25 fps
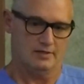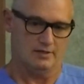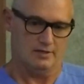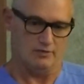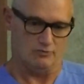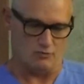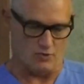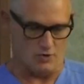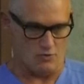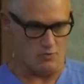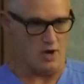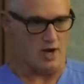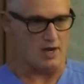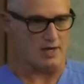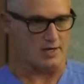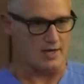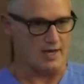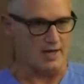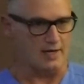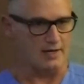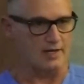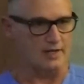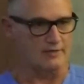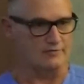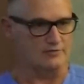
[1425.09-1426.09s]
We
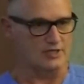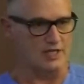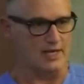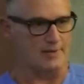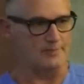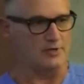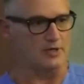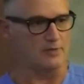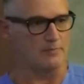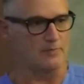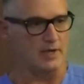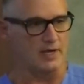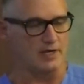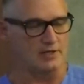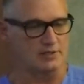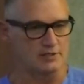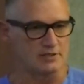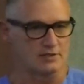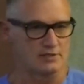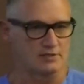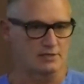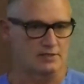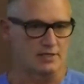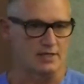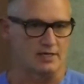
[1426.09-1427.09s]
got to give septic
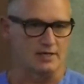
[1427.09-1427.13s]
patients